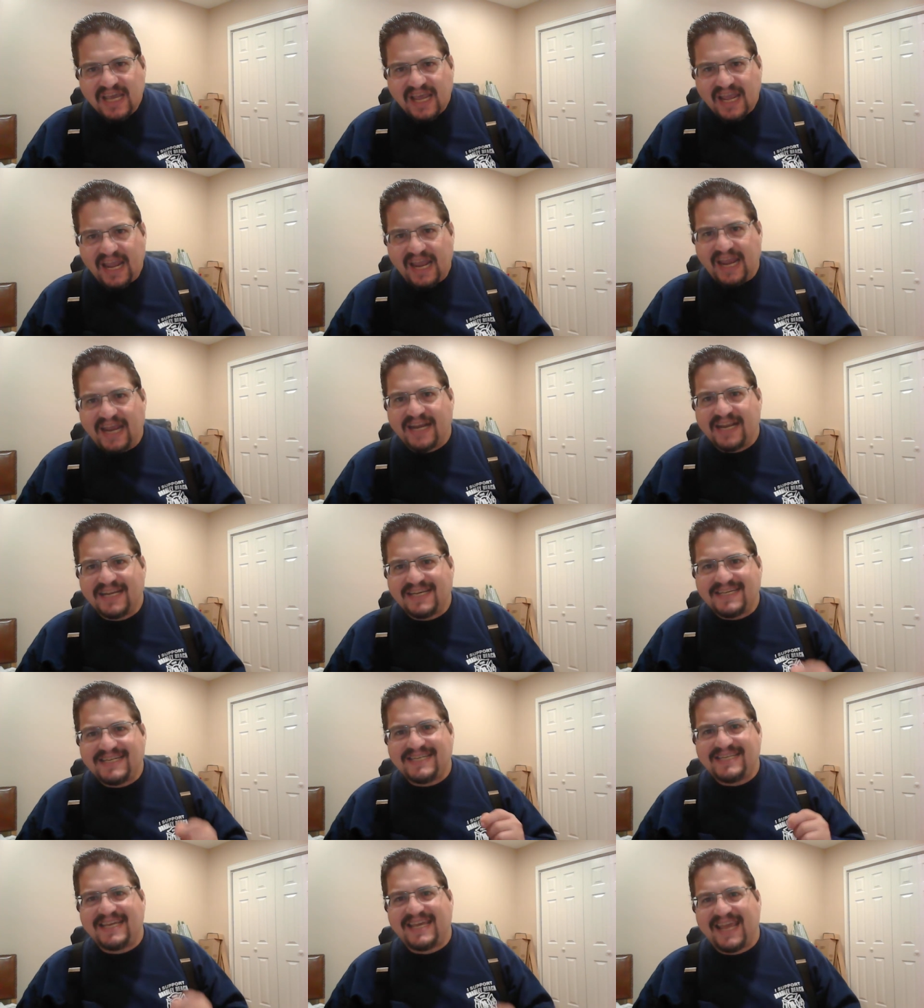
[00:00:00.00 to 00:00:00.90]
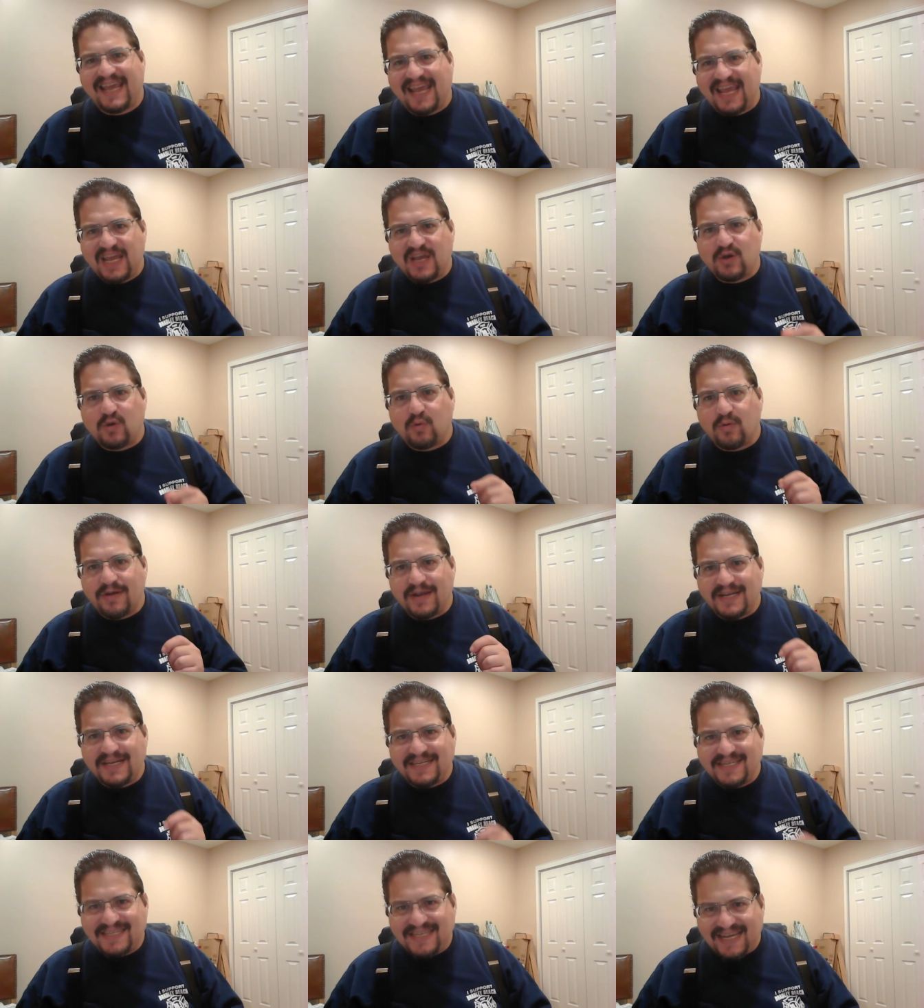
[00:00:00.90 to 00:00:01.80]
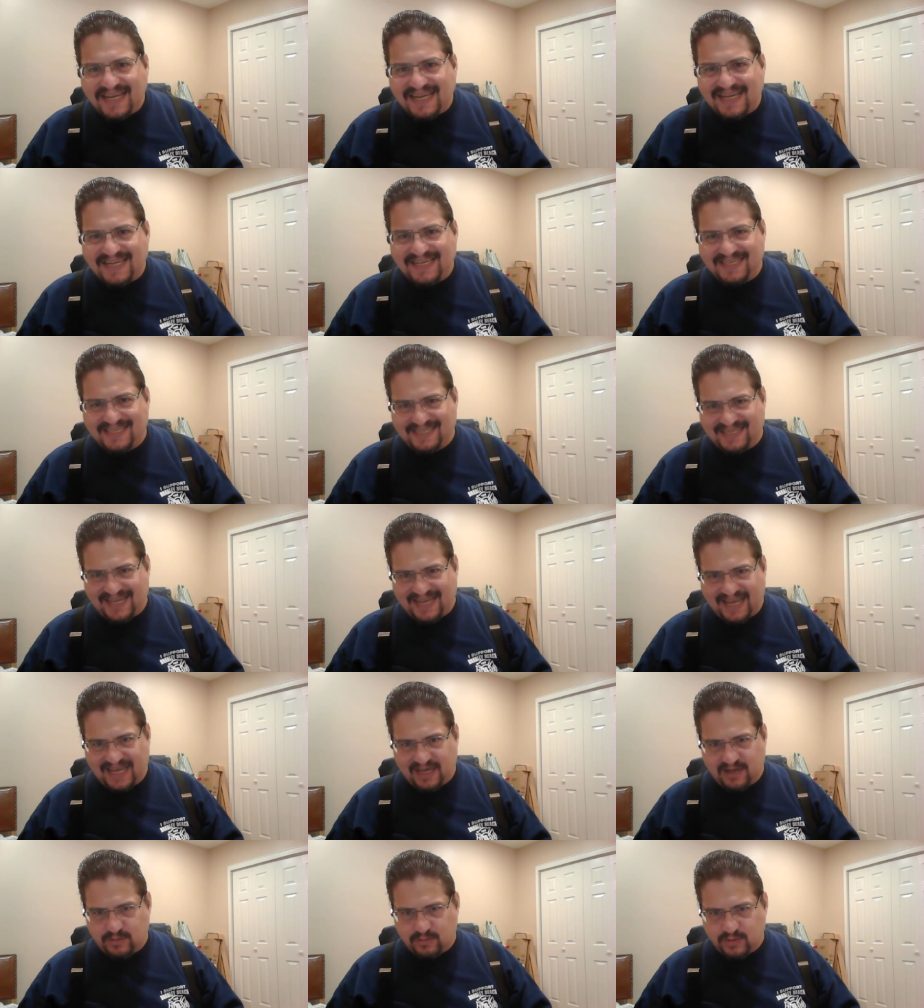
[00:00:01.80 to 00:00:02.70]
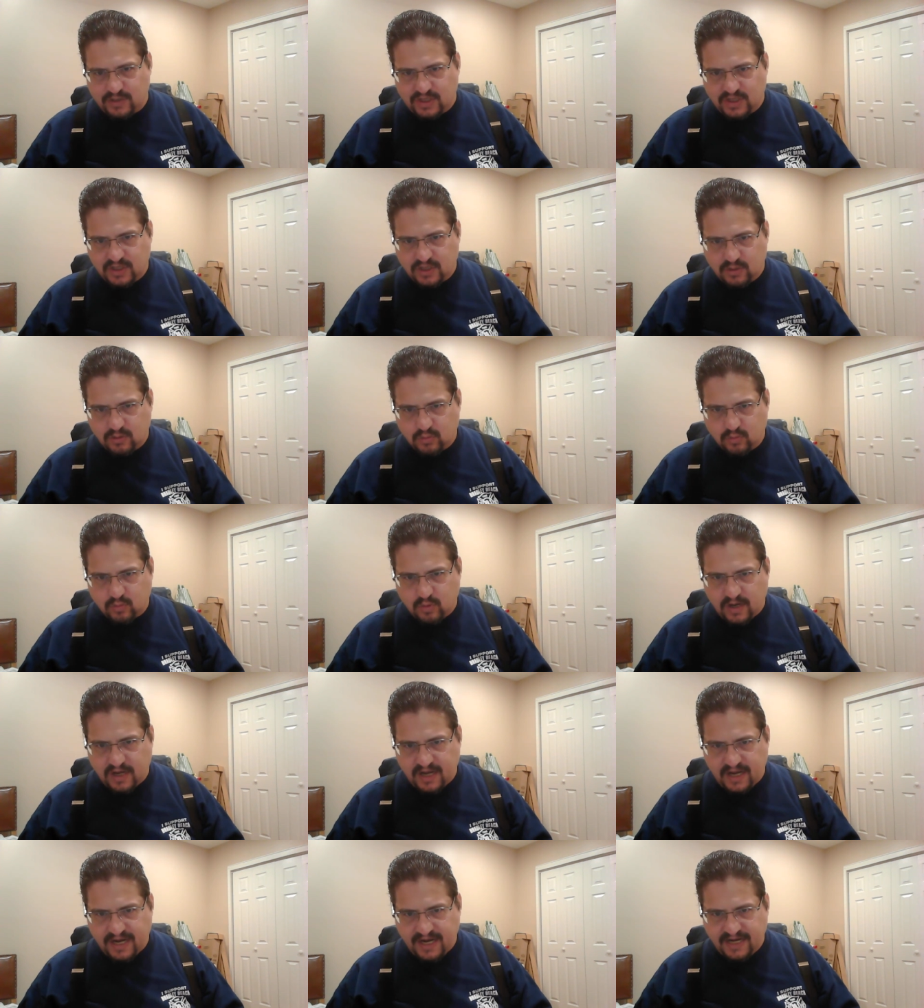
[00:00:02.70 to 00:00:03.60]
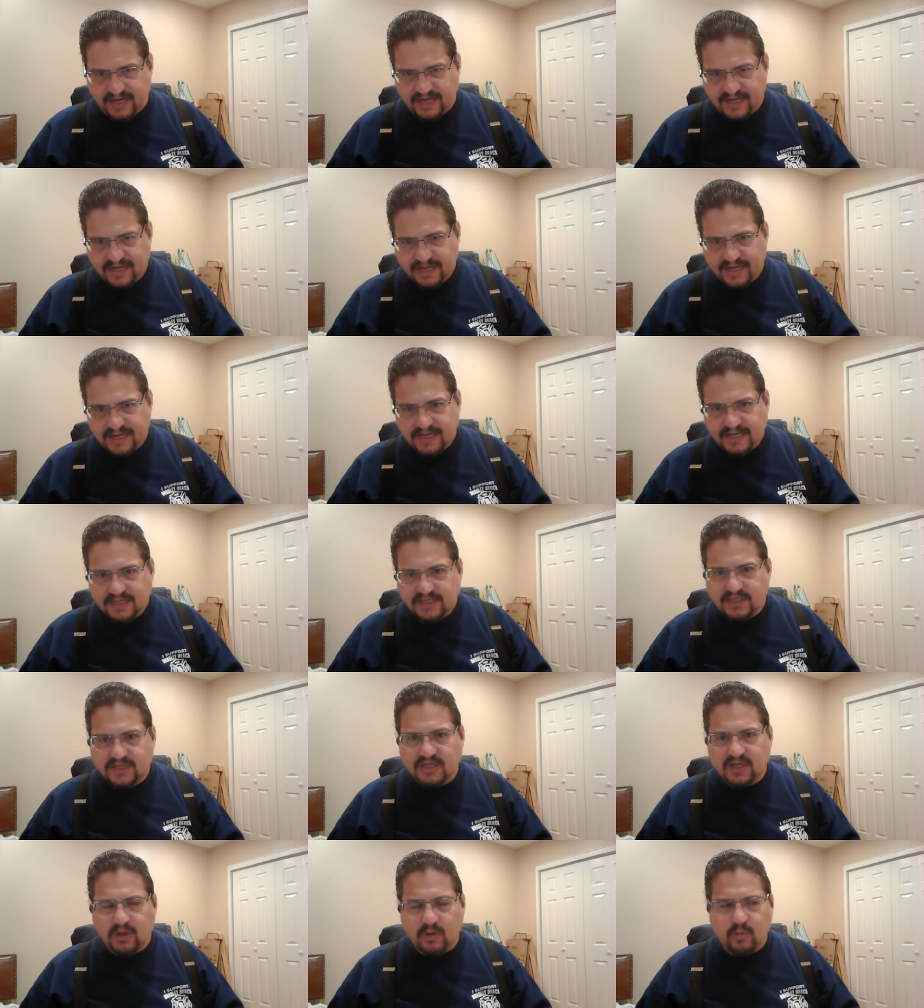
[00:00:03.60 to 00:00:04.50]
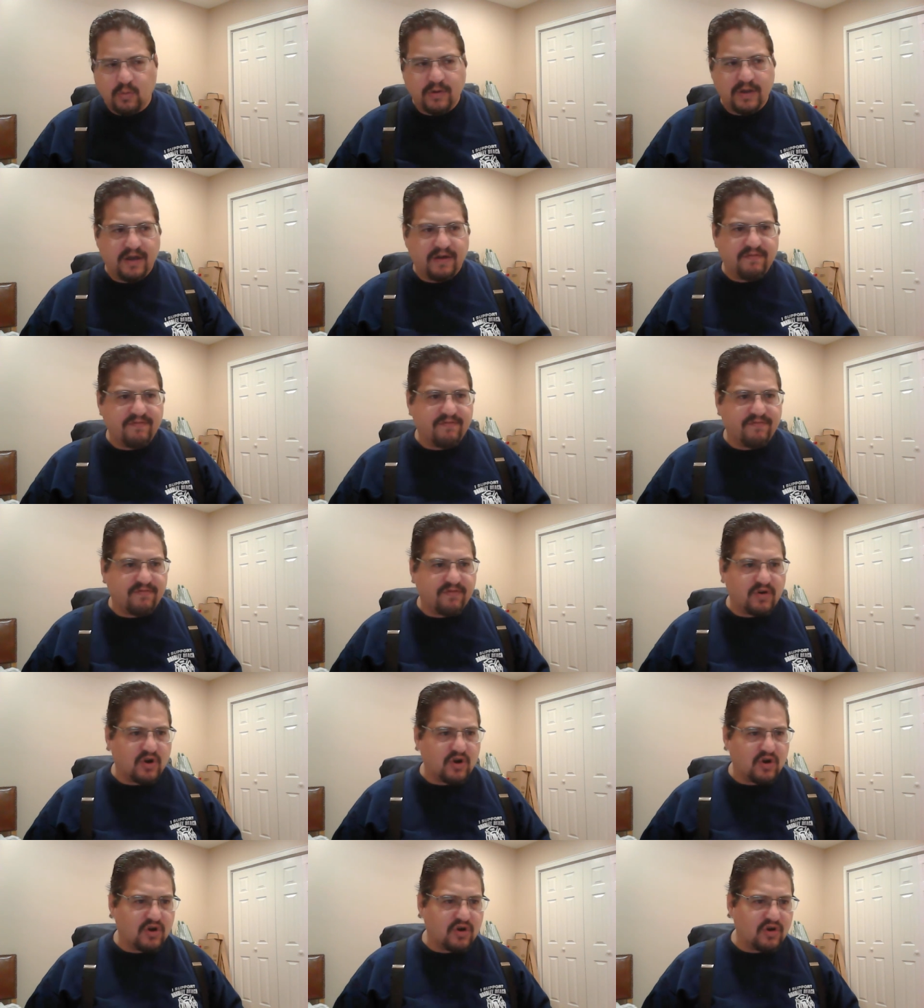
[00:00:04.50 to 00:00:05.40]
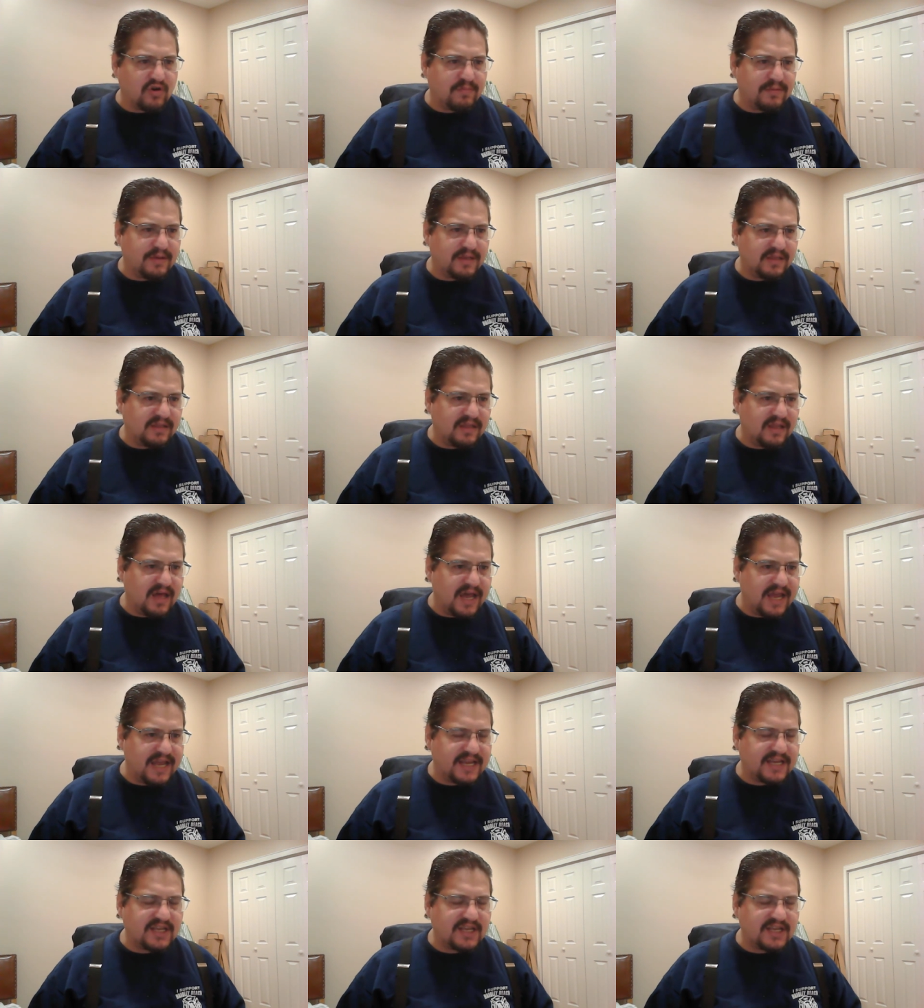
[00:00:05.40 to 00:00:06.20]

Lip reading: in a T or a D sound, right? So a verb like